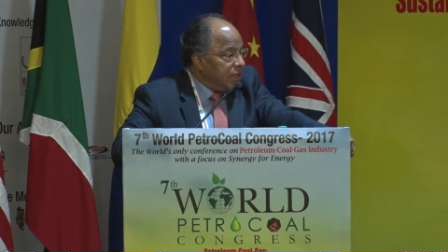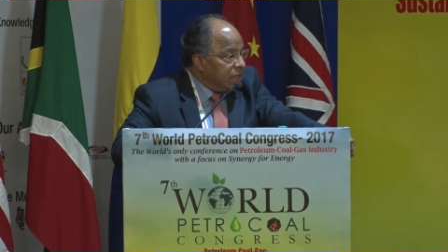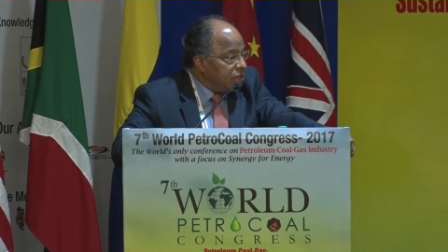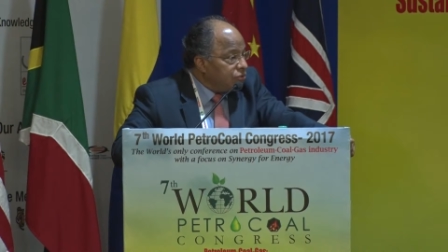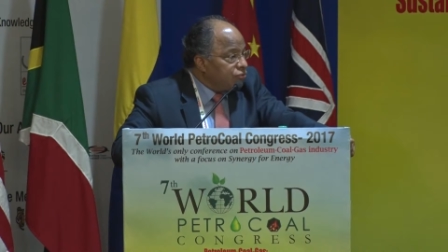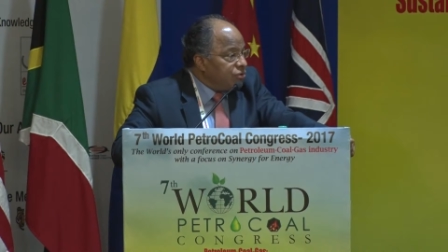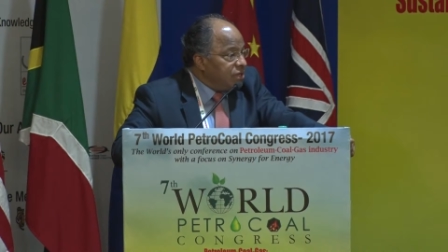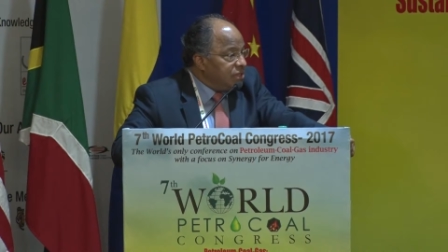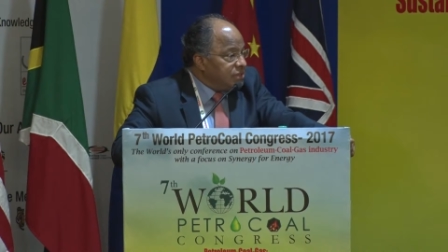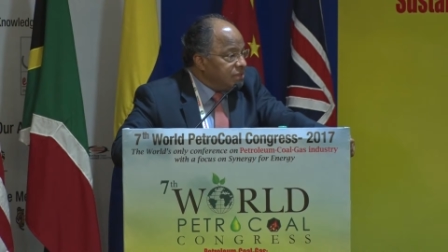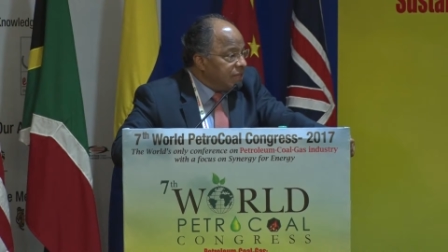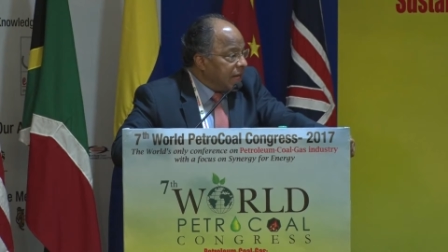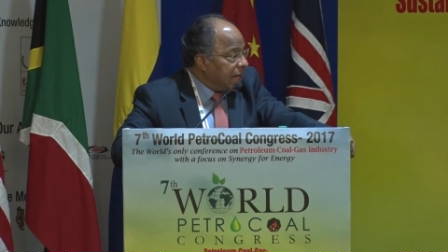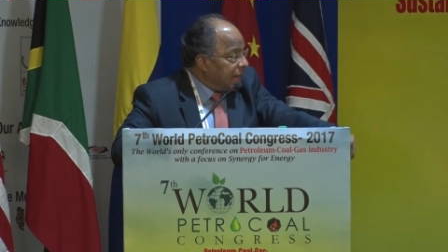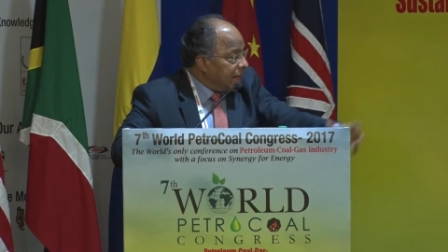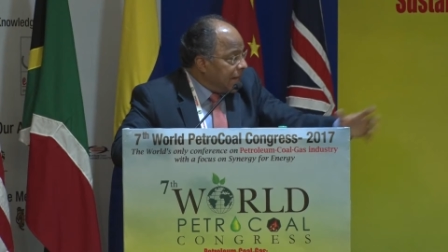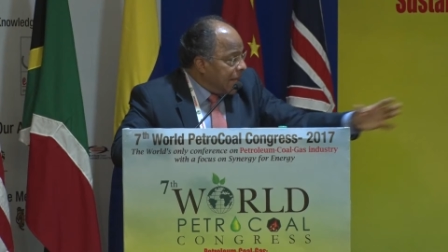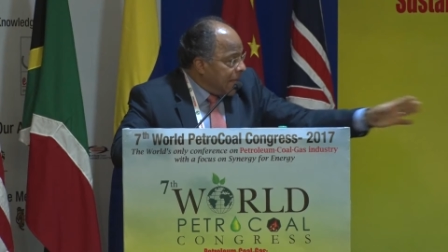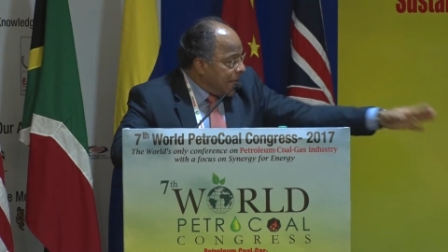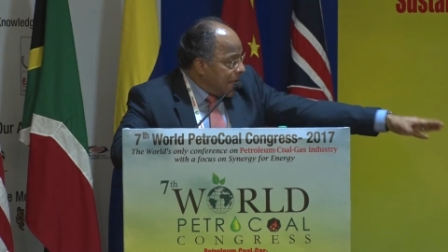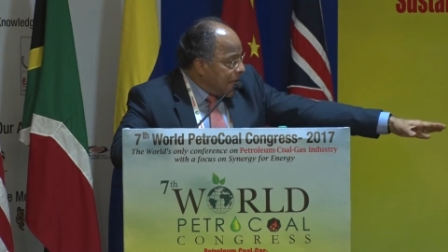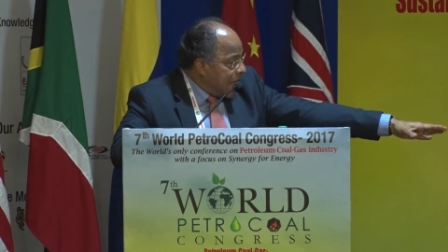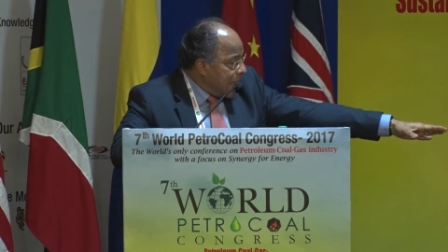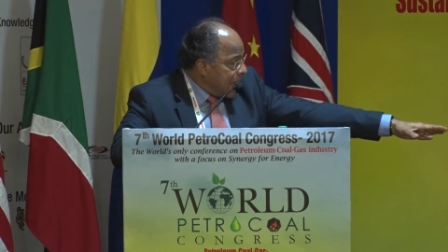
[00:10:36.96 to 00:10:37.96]
increase that
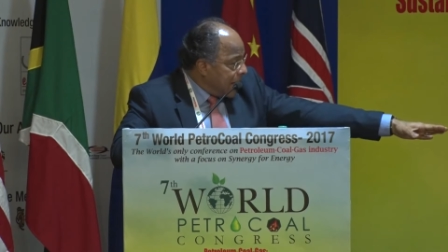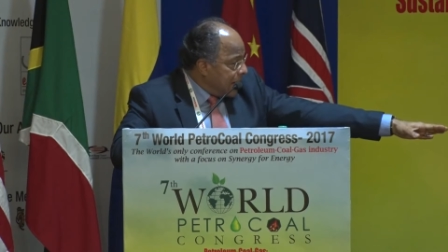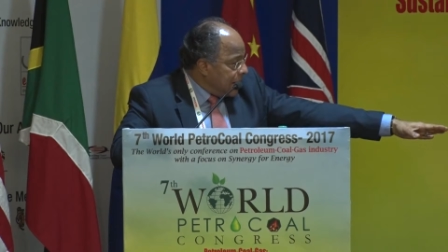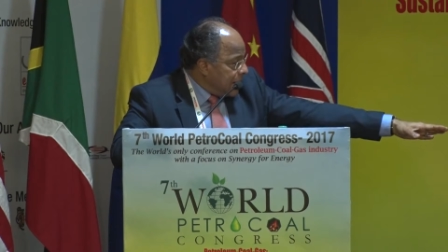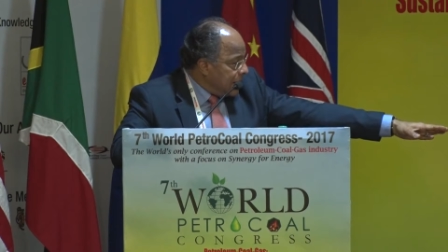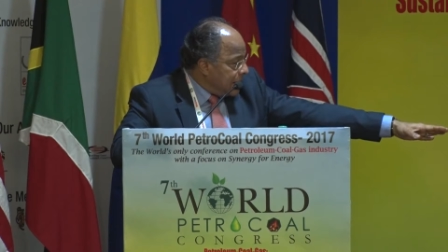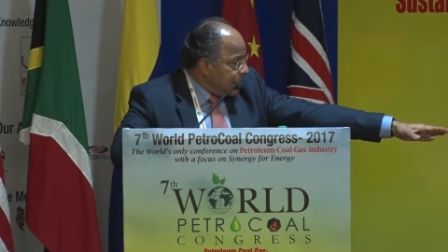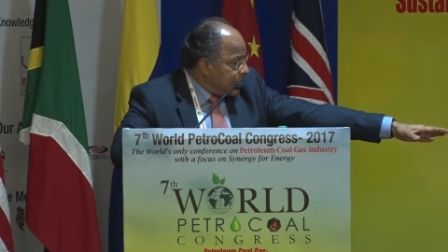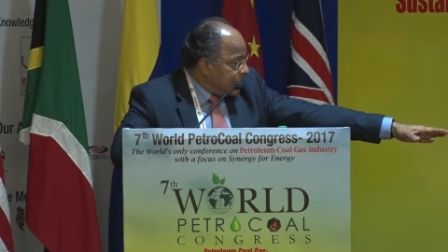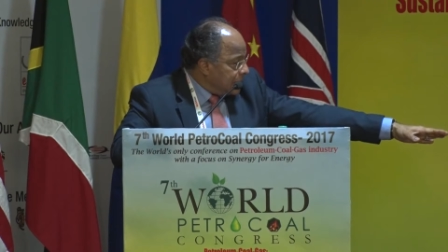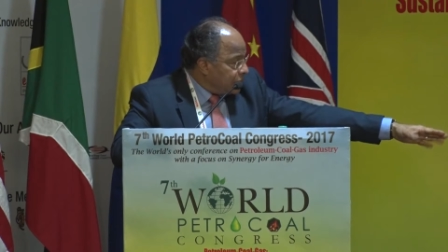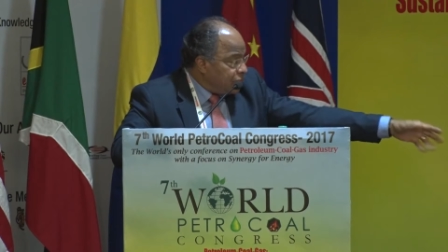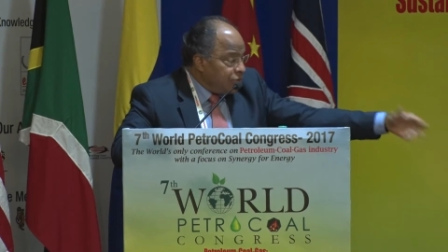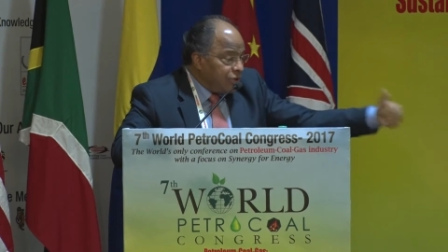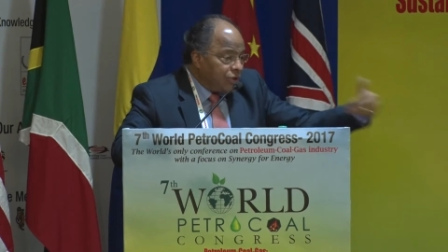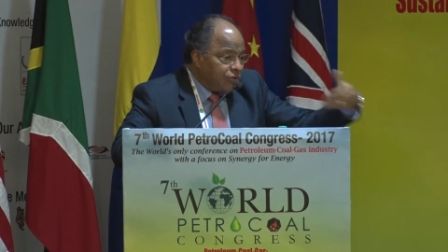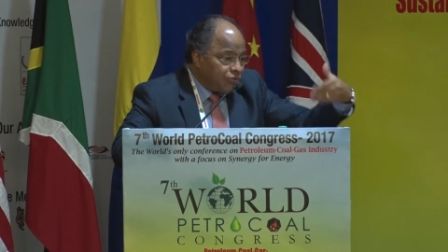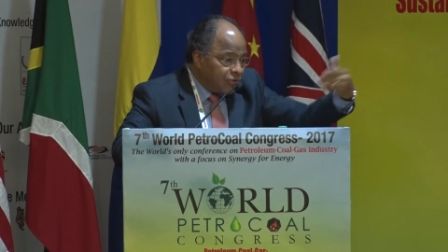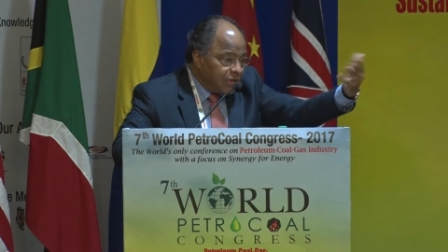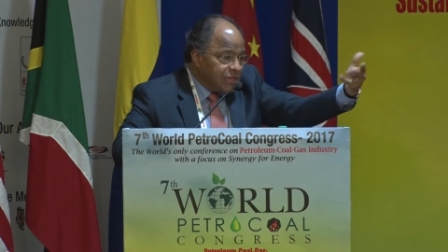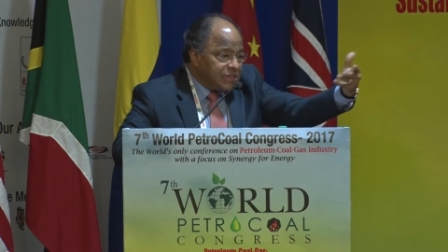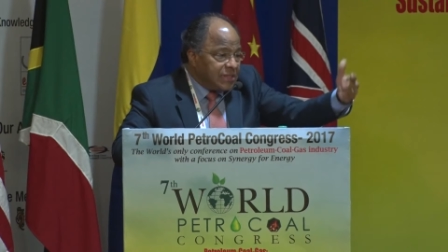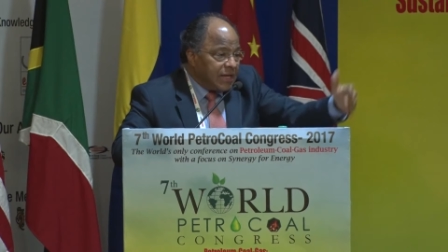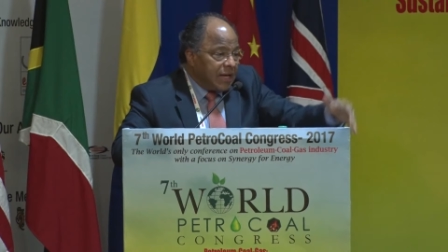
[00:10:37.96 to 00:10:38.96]
and to
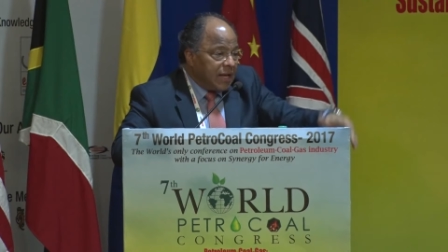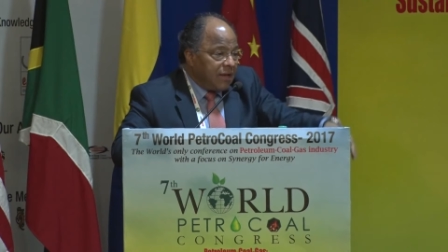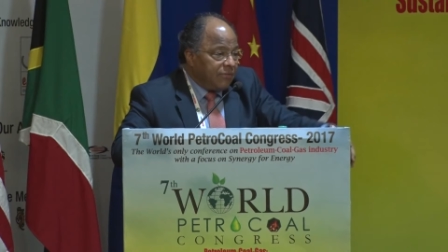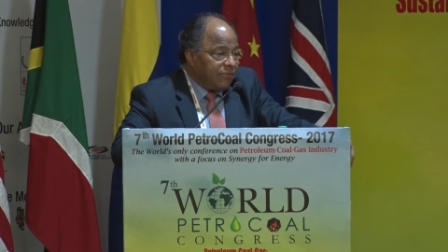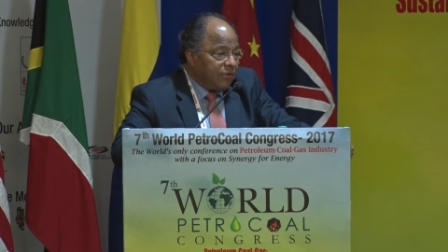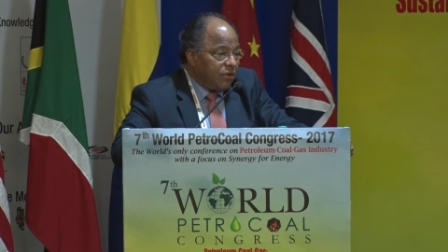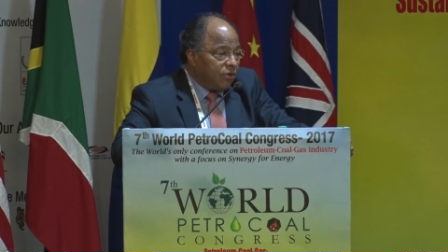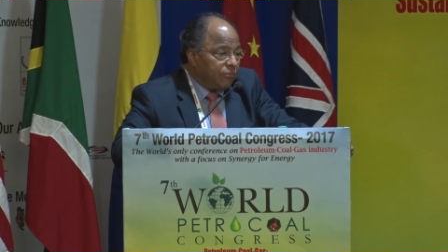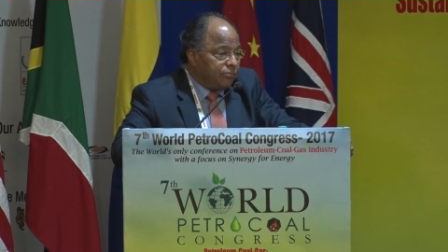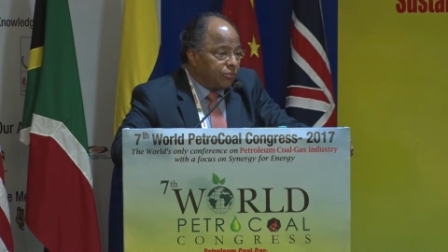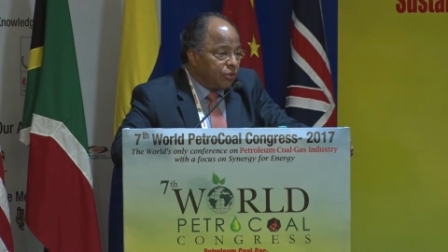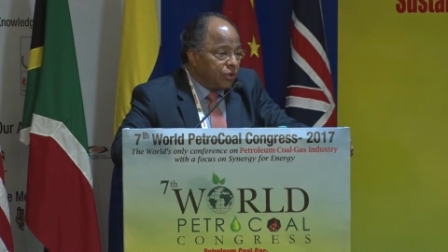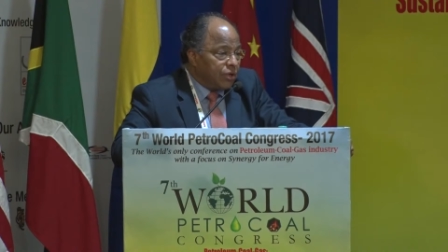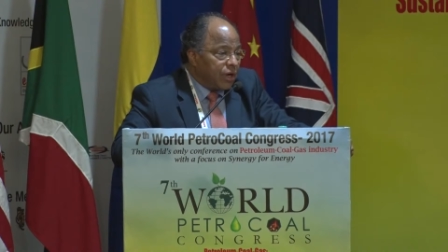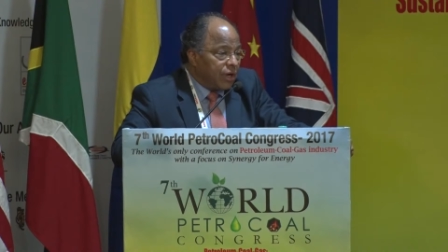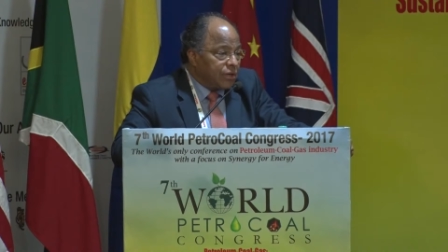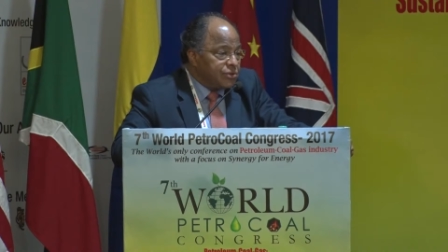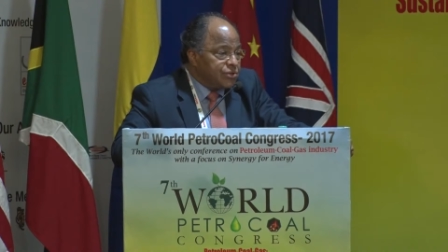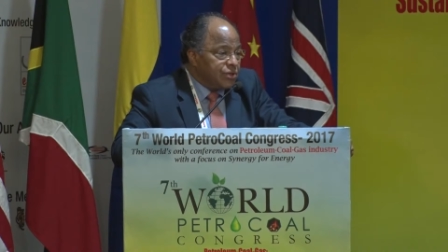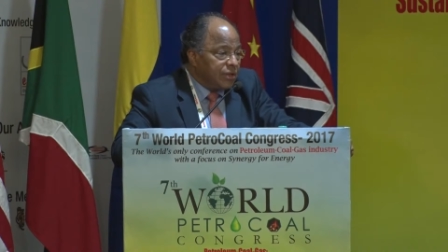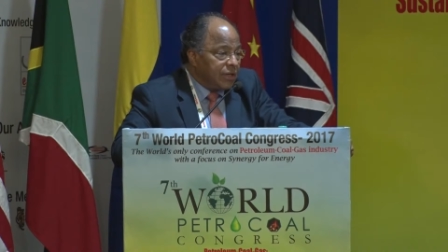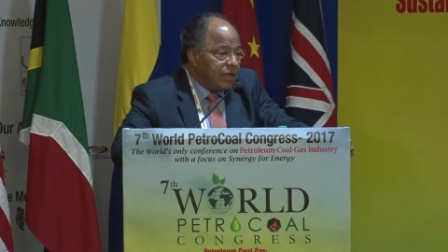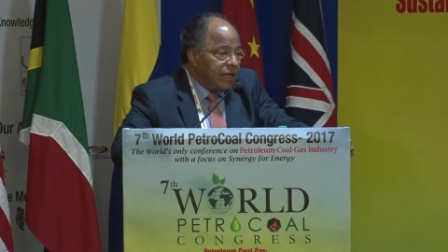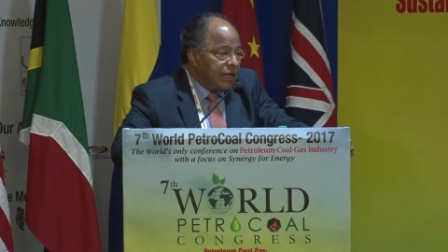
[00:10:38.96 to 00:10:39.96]
increase the level of
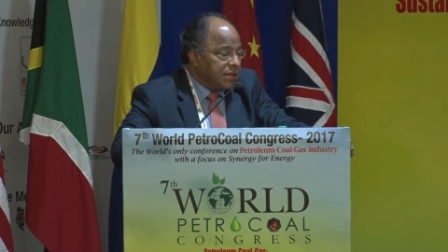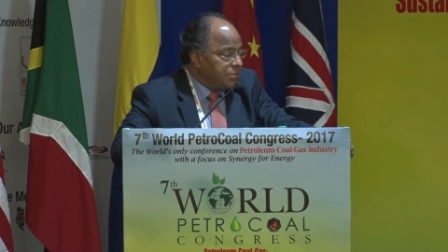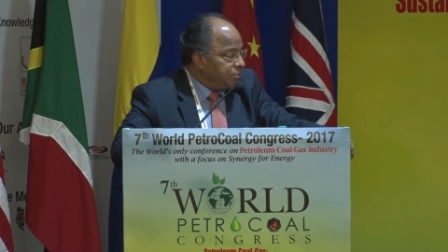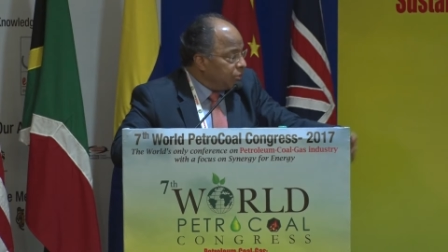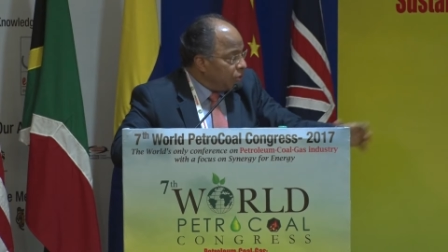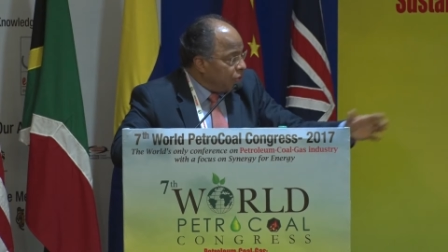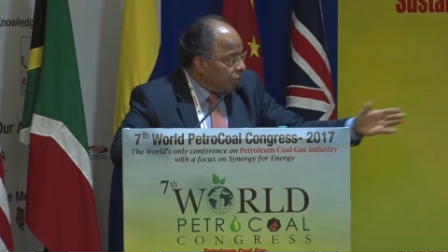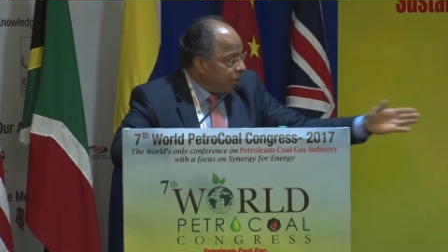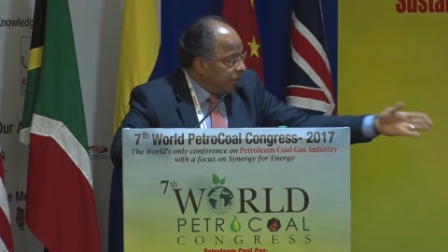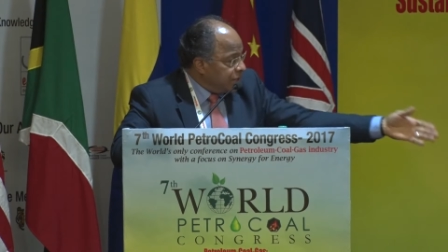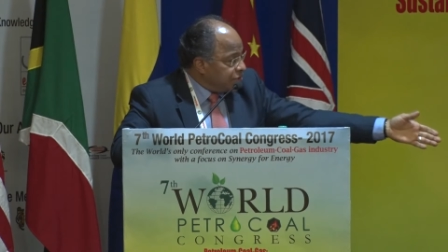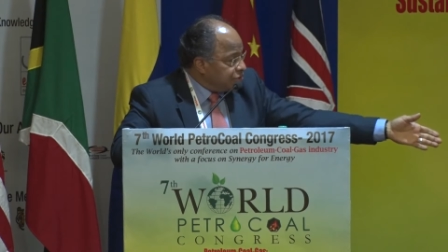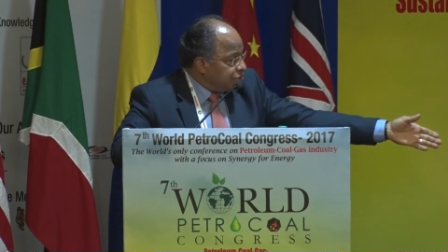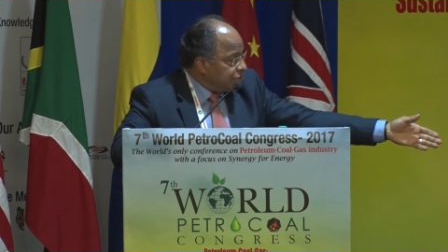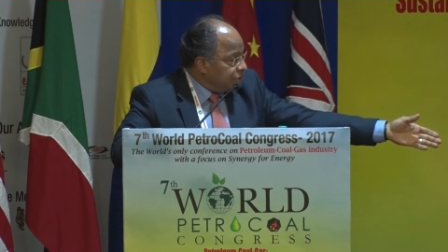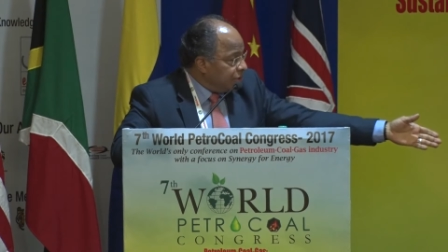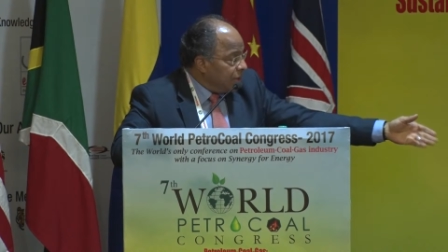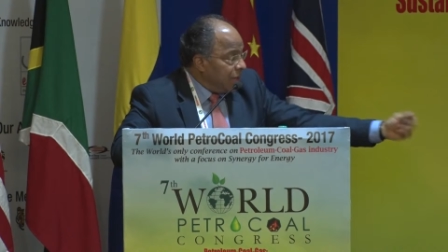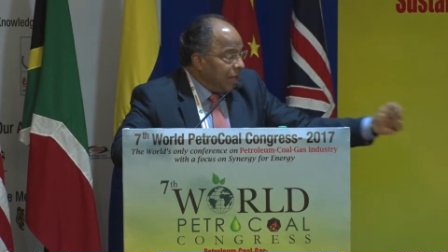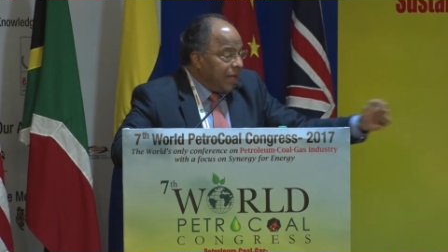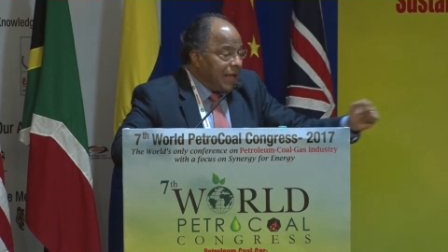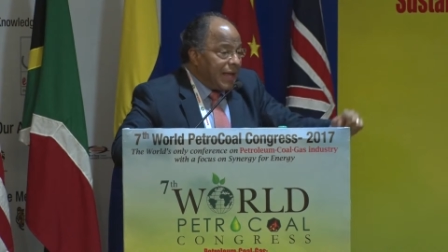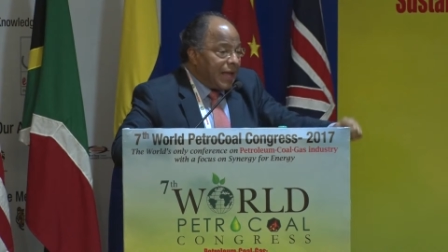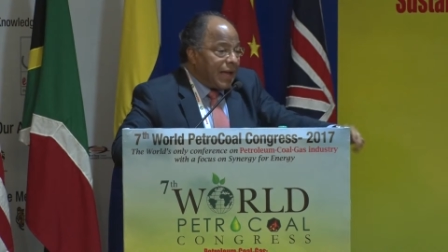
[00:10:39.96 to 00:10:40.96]
production and exploration.